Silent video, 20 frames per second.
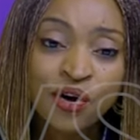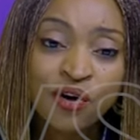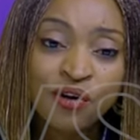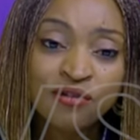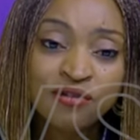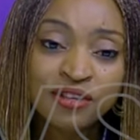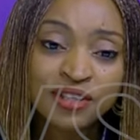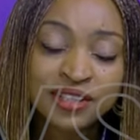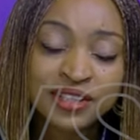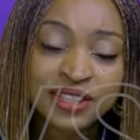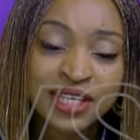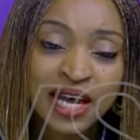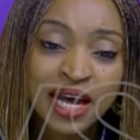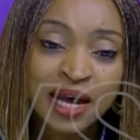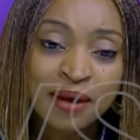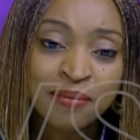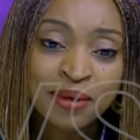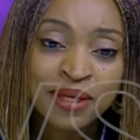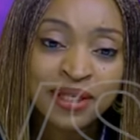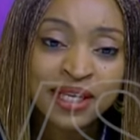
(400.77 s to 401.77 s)
over
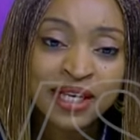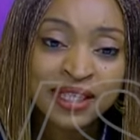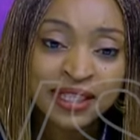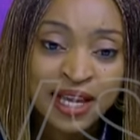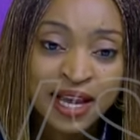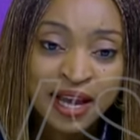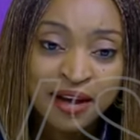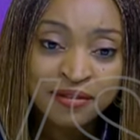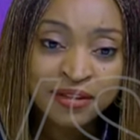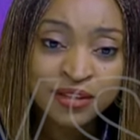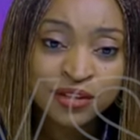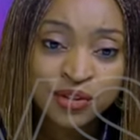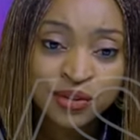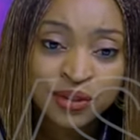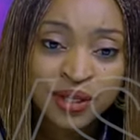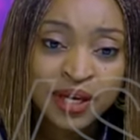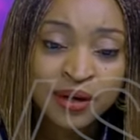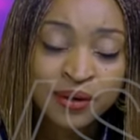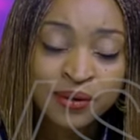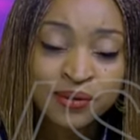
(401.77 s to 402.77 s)
time in adhering to
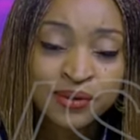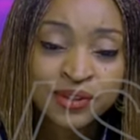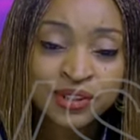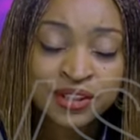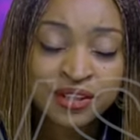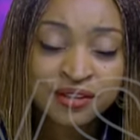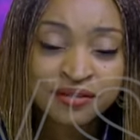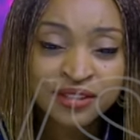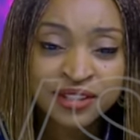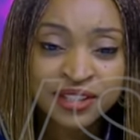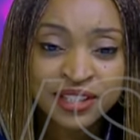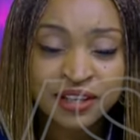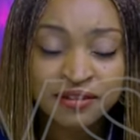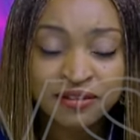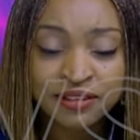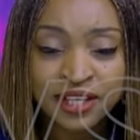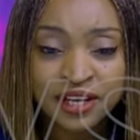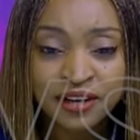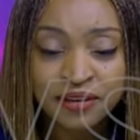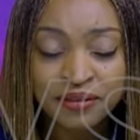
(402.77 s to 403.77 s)
their own service
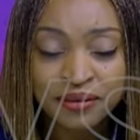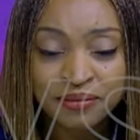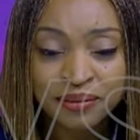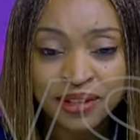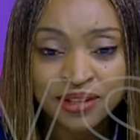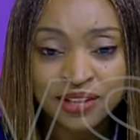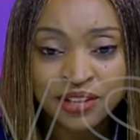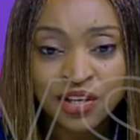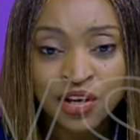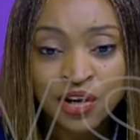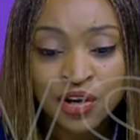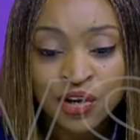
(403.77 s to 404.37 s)
level agreements.